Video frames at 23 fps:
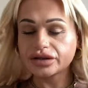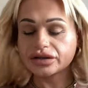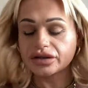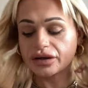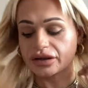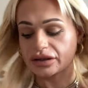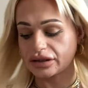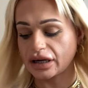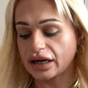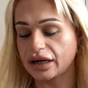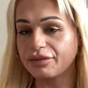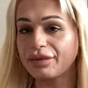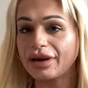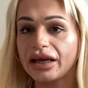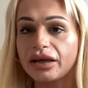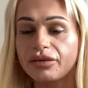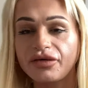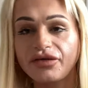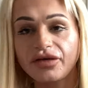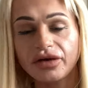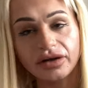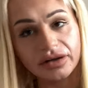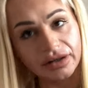So it's like making
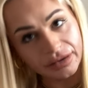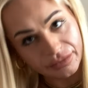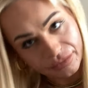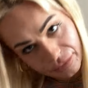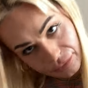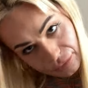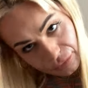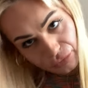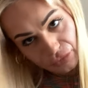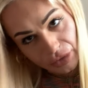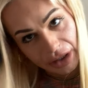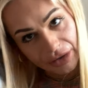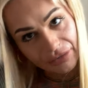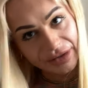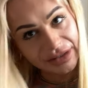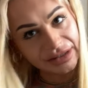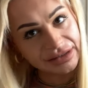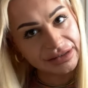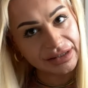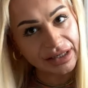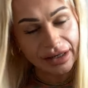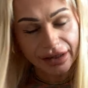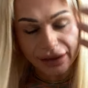me feel really, really
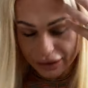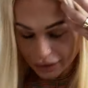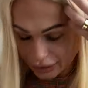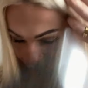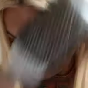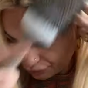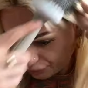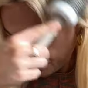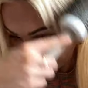sick.